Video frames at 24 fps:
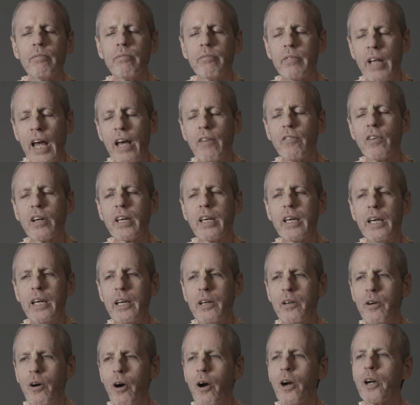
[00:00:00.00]

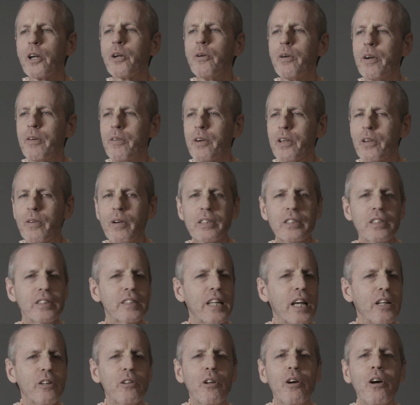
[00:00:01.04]
Devaki arguing with Krishna,
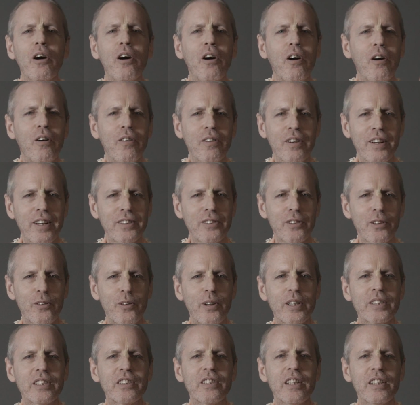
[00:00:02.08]
saying, no, because
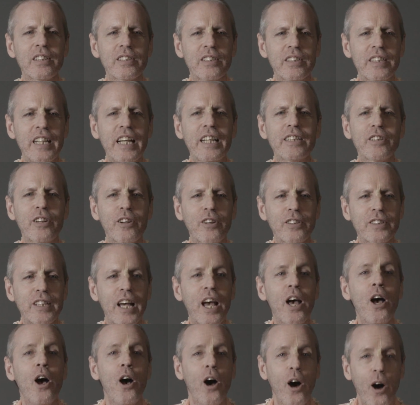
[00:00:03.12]
Krishna is teasing her, saying,